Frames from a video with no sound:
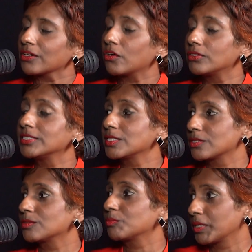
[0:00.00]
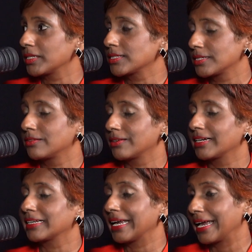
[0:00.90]
that, this person,
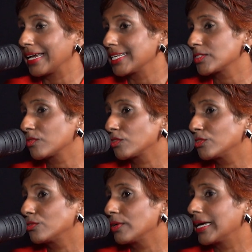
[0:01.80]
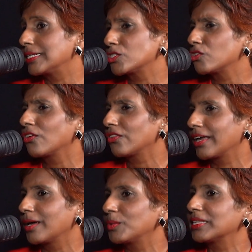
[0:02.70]
right, cares for you and is not
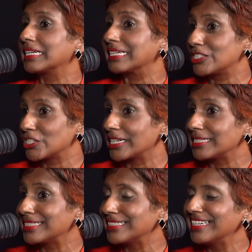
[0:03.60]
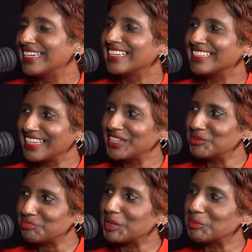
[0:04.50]
there with an agenda, then
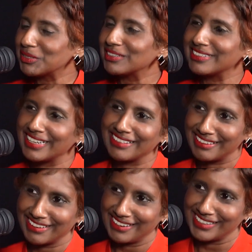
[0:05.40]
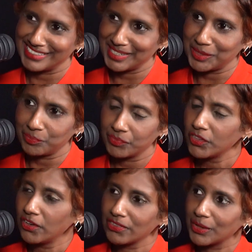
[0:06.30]
people let their guard down.
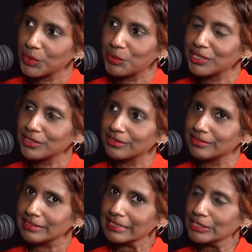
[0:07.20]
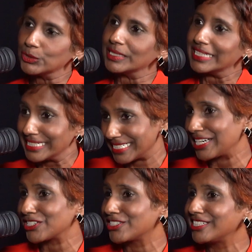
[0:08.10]
Not that we want to do it
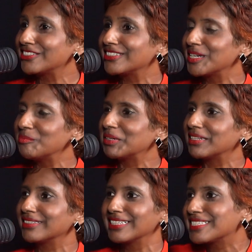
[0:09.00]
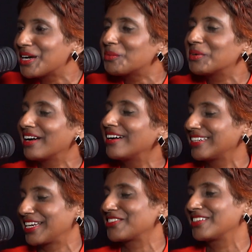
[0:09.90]
intentionally to them, but that's how we are
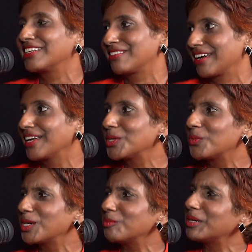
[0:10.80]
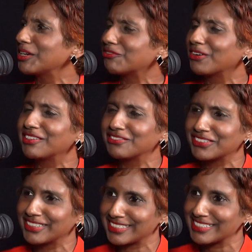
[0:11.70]
naturally, right? You want to be a friend
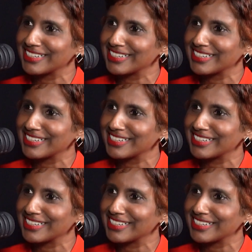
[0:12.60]
first.